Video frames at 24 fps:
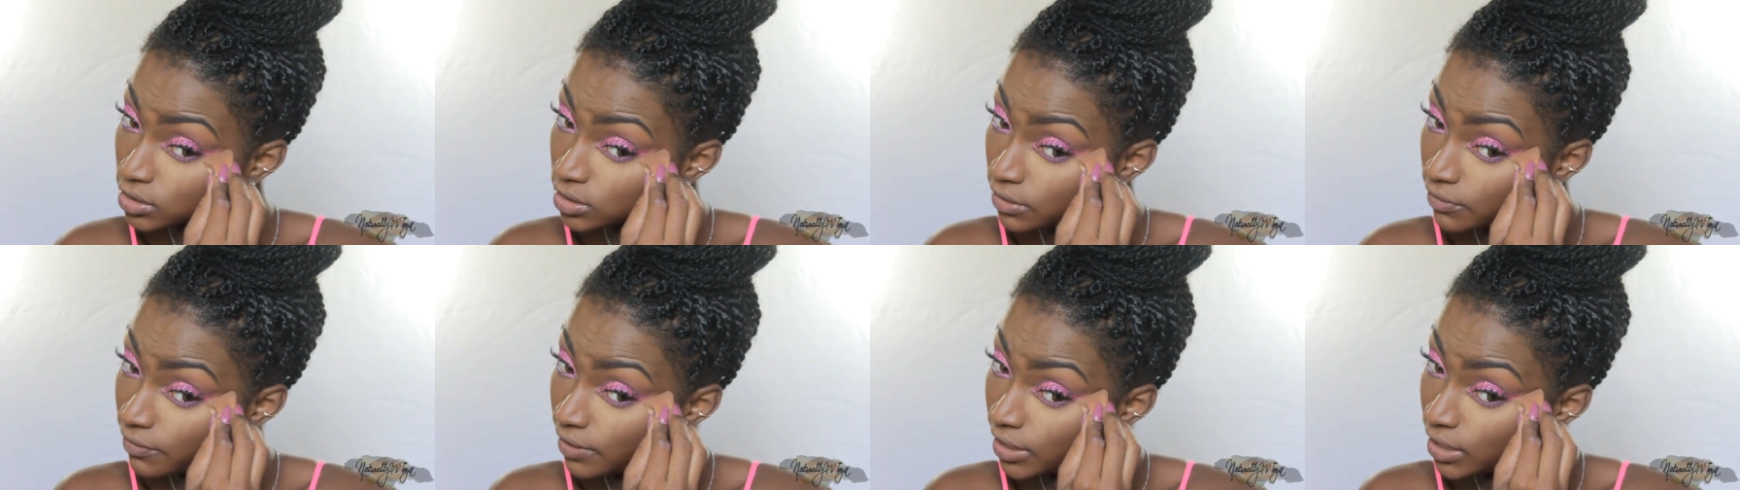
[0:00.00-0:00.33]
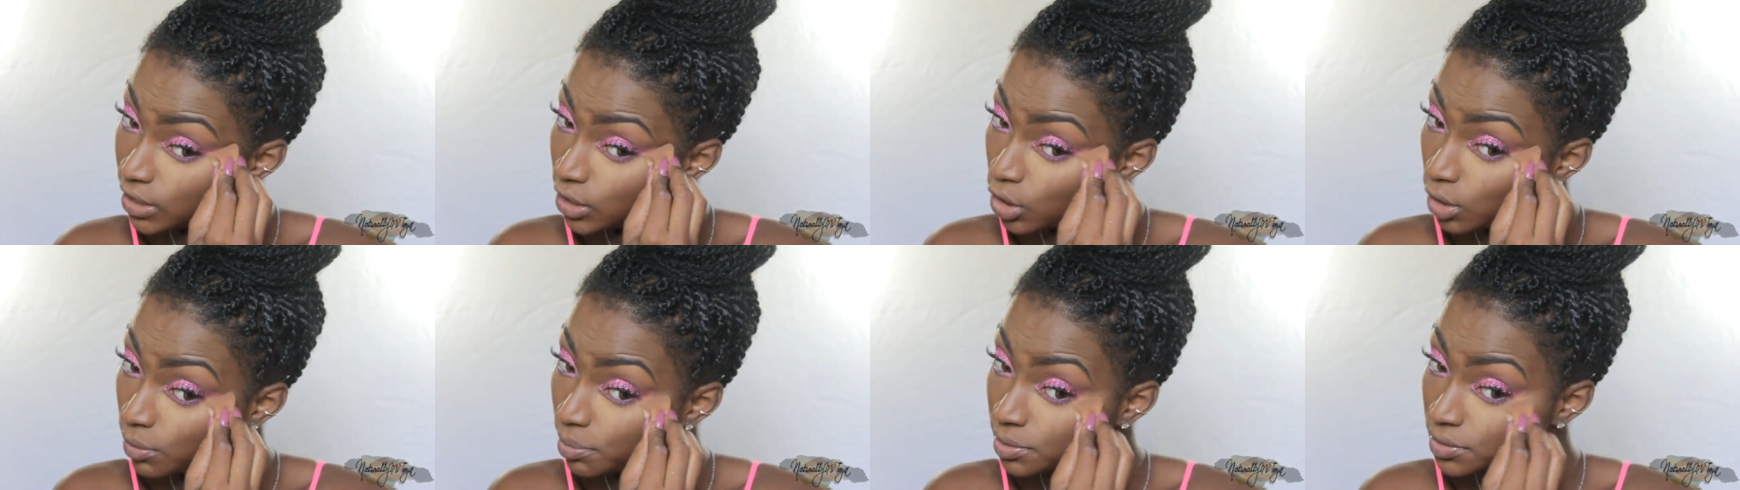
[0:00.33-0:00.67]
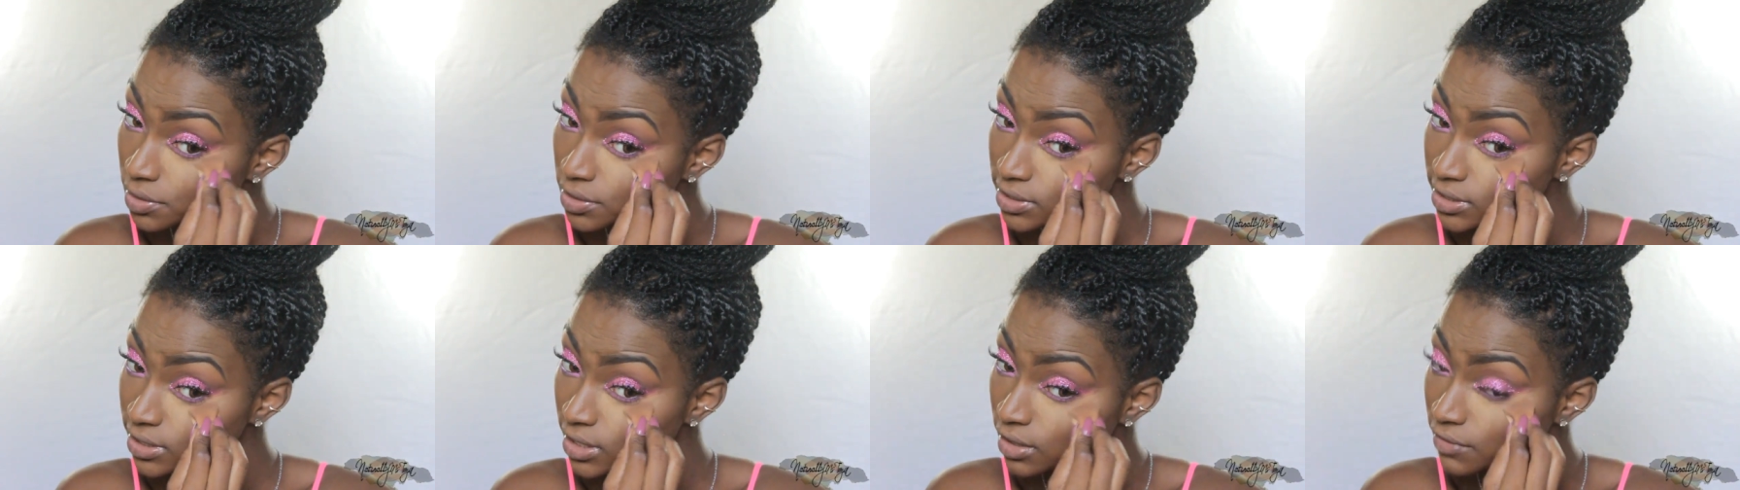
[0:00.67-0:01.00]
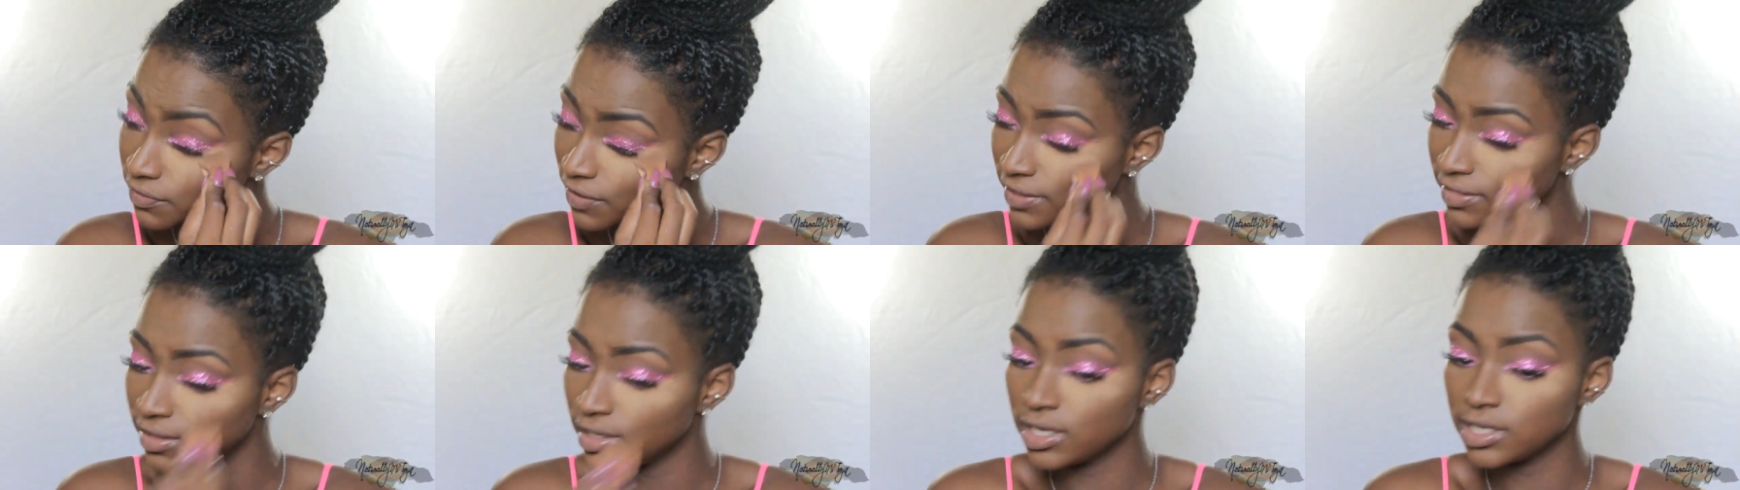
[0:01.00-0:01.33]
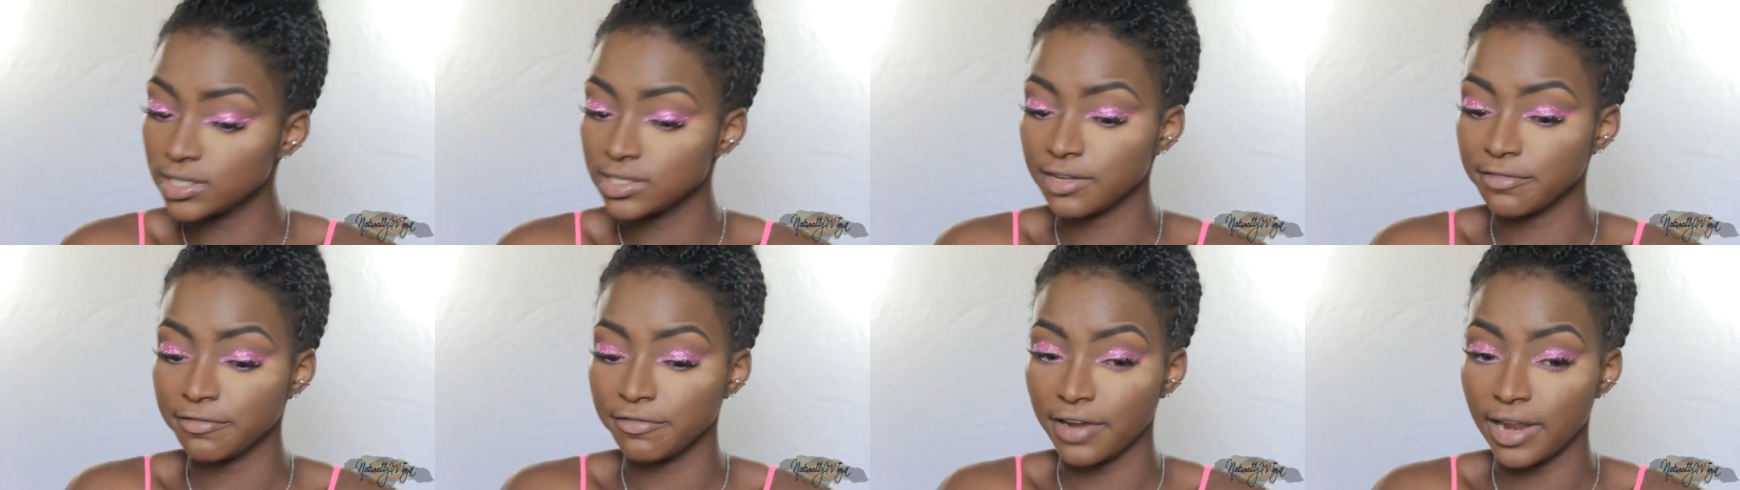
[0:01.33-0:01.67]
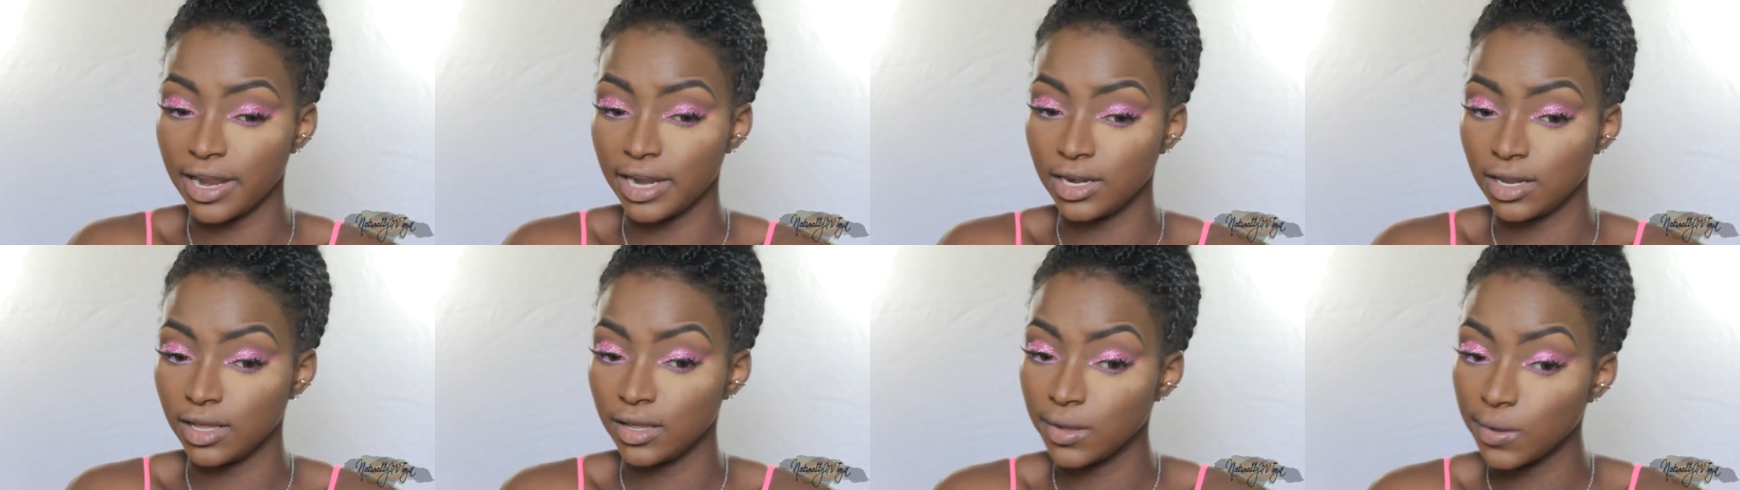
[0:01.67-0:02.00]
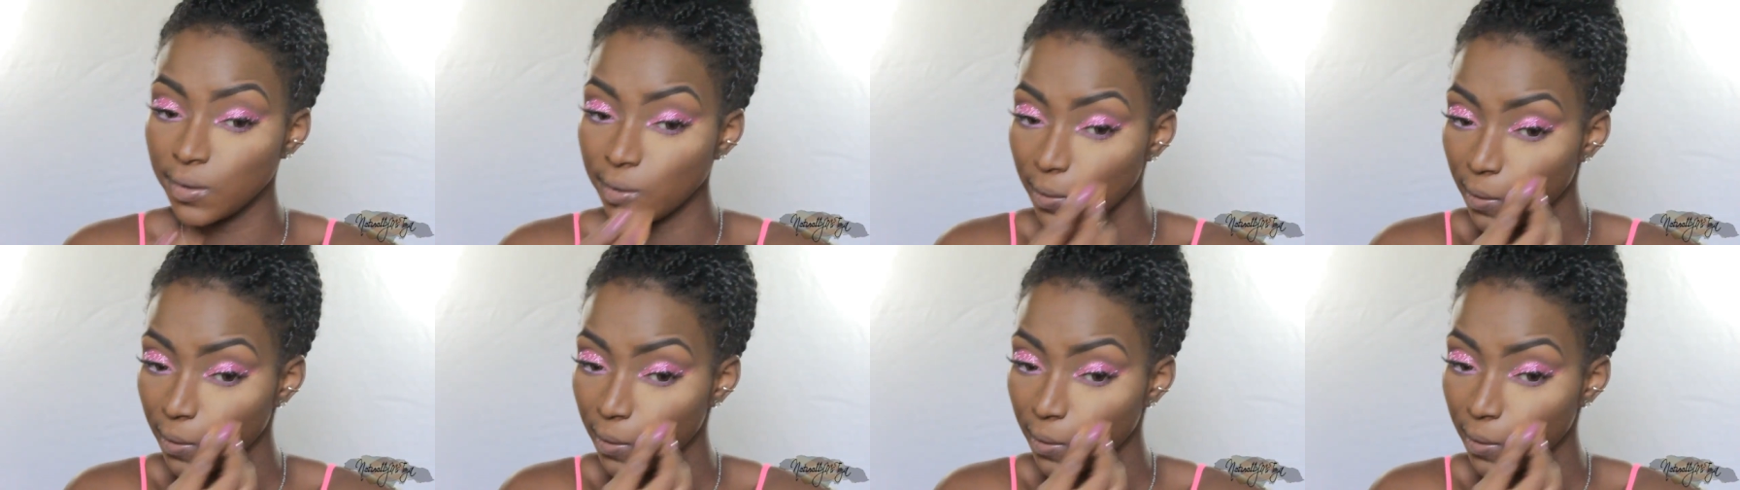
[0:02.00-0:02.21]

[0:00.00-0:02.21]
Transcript: So ready up on yourself. I think it's a Friday.